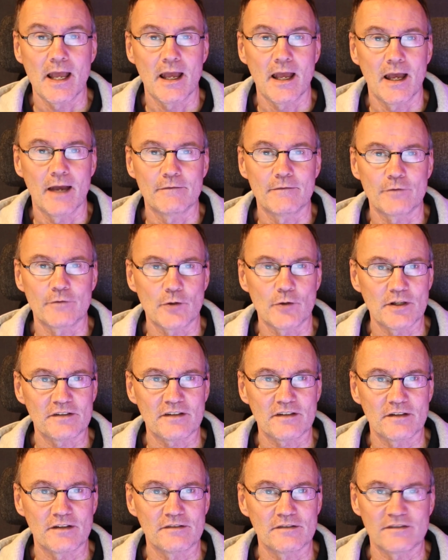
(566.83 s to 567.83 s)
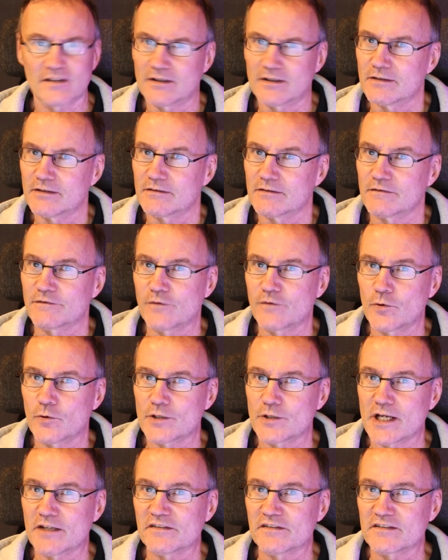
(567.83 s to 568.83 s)
For instance, in 4
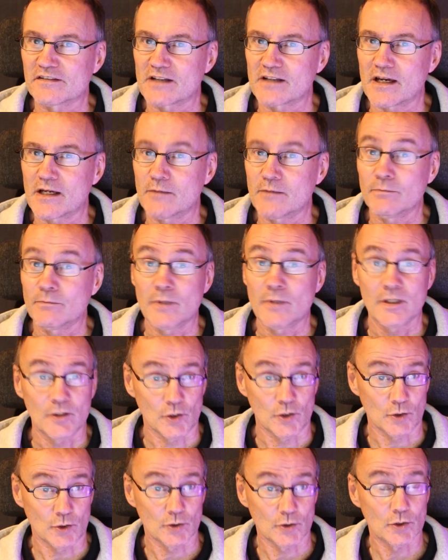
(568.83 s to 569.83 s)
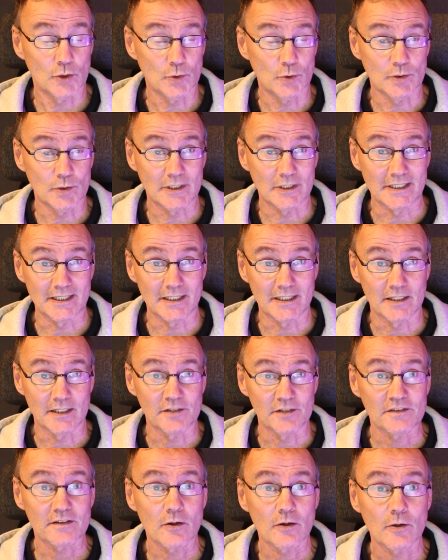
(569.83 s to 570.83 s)
days' time, Google is
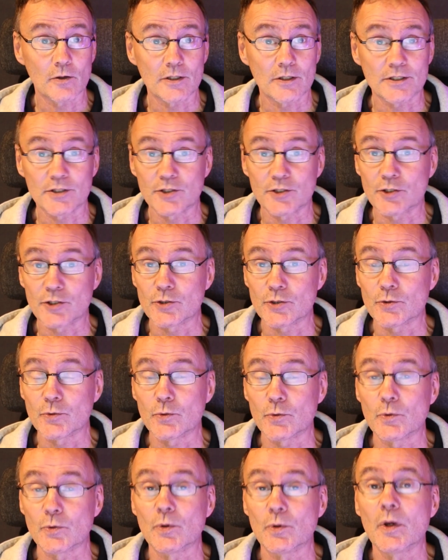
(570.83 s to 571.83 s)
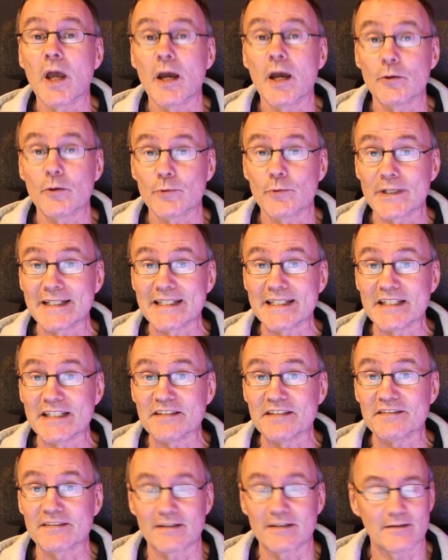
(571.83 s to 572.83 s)
going to release
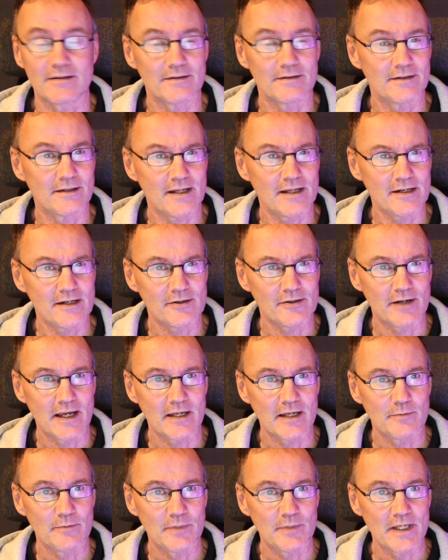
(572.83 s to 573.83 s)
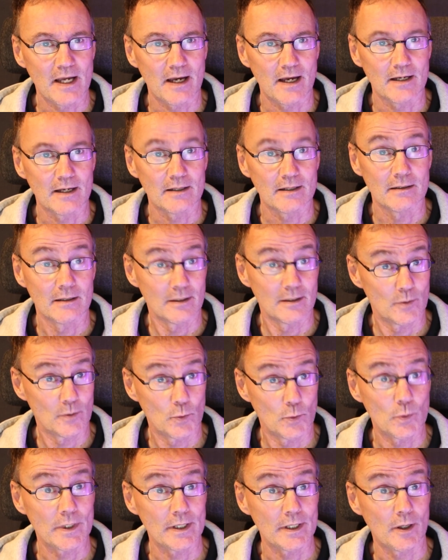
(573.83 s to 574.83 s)
their API,
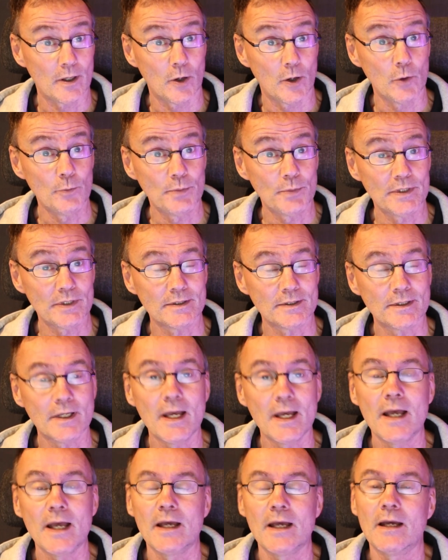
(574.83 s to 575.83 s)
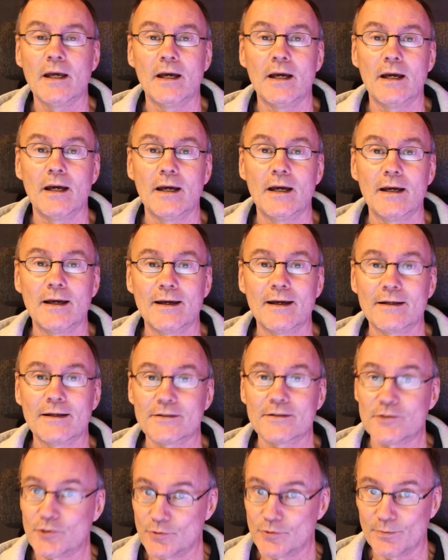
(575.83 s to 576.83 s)
we hope. And
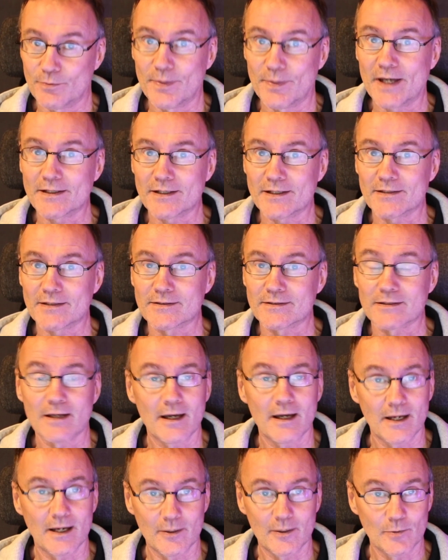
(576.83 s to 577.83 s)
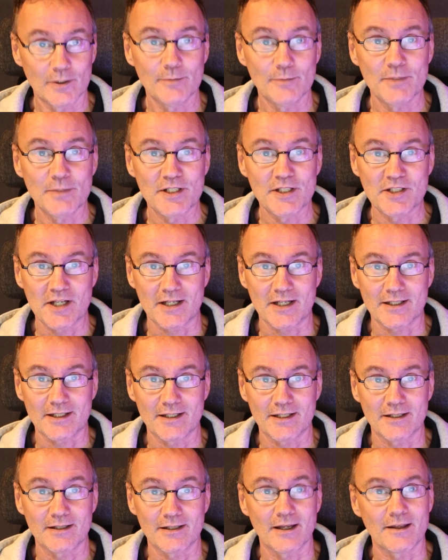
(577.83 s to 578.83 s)
you bet it, I will be
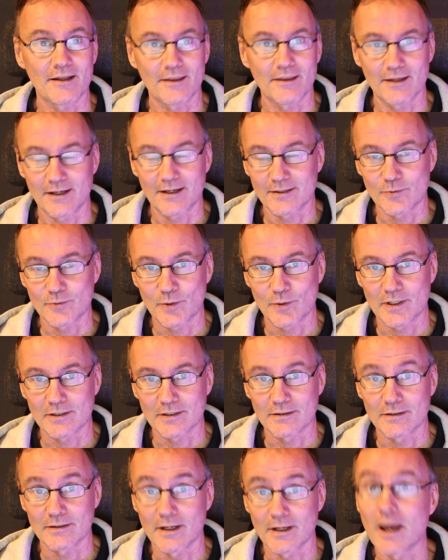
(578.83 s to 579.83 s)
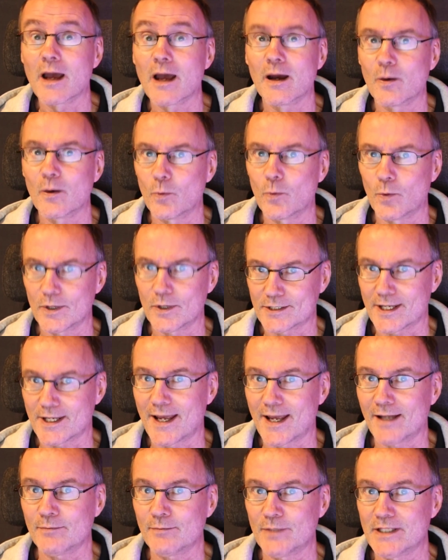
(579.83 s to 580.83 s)
checking that one, what can
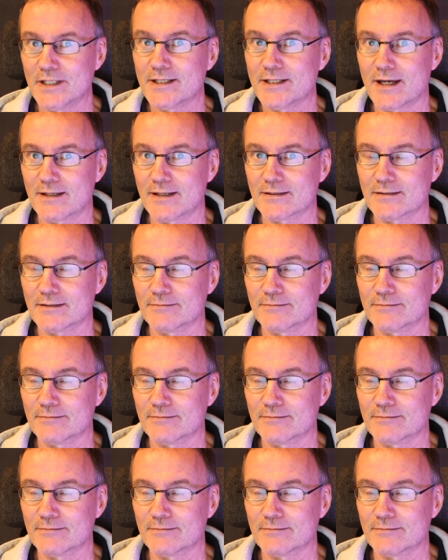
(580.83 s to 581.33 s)
be done.